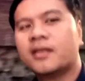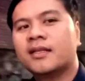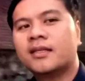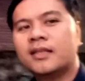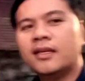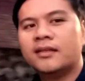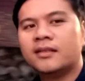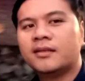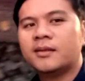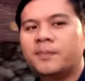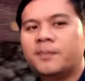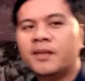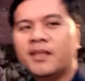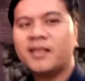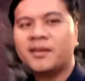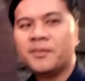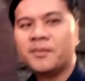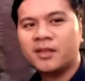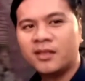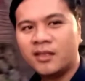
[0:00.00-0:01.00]
By the
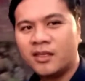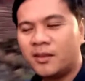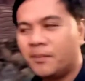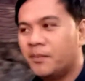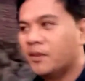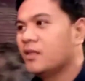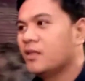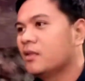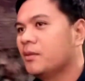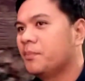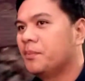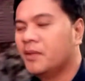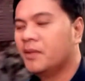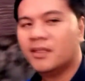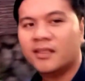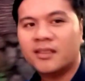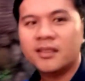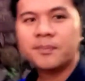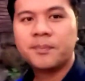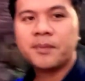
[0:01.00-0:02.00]
way, you can
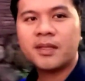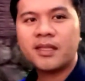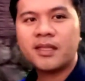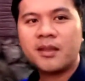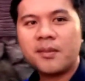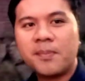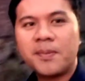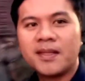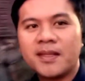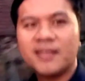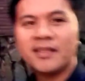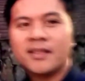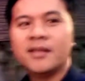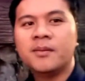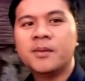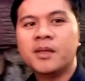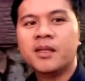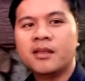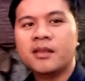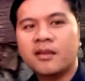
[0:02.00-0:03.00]
access the
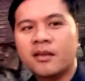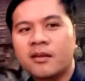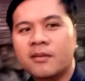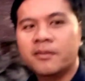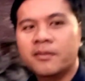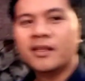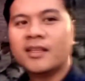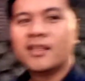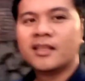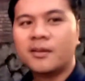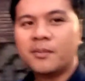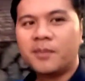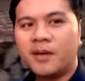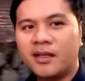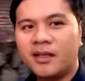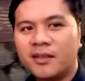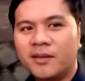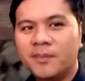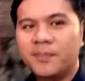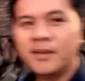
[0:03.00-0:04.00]
grounds of Diplomat
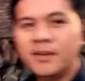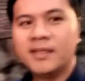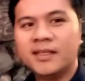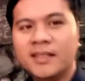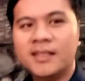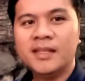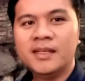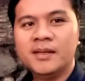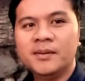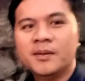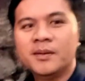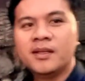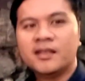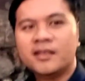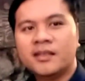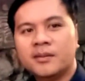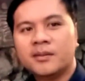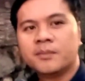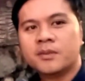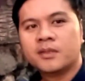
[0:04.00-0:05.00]
Hotel by means
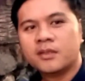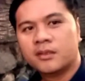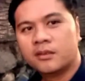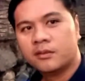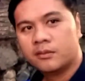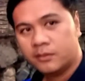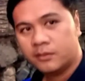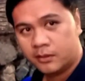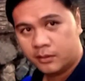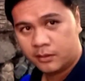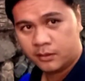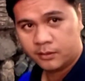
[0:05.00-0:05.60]
of public